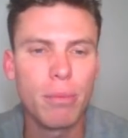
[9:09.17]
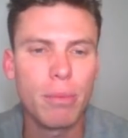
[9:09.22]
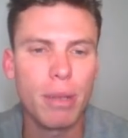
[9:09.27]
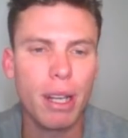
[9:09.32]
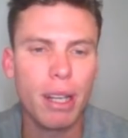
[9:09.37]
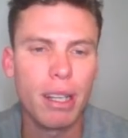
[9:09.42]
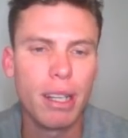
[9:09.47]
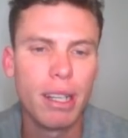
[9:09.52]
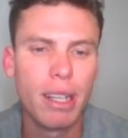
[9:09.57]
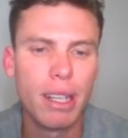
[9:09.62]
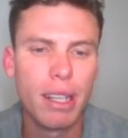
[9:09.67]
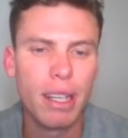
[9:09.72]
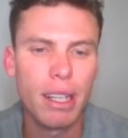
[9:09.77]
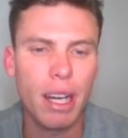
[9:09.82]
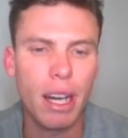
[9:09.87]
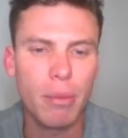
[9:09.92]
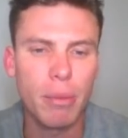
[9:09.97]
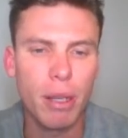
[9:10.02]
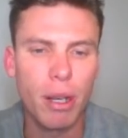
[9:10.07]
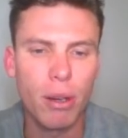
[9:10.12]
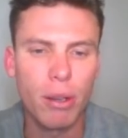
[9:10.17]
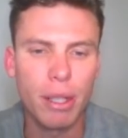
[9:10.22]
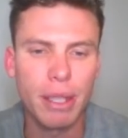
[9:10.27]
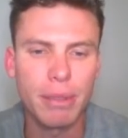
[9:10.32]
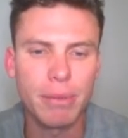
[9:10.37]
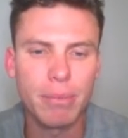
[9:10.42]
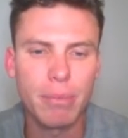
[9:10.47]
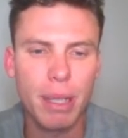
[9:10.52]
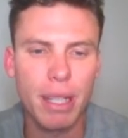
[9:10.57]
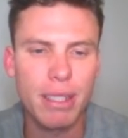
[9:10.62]
But yeah, I'd be holding.
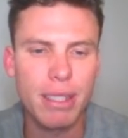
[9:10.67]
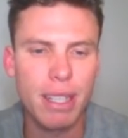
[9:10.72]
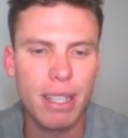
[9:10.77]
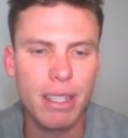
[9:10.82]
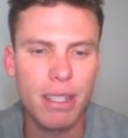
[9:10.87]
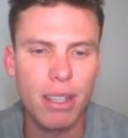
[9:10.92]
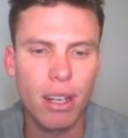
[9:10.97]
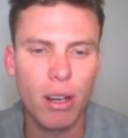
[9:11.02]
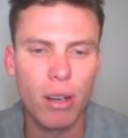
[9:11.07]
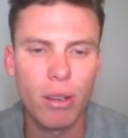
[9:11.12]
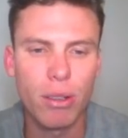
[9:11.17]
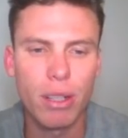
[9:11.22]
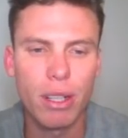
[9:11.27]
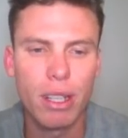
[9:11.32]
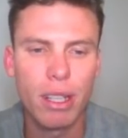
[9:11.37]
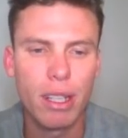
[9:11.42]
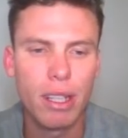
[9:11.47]
Penasini's a hold.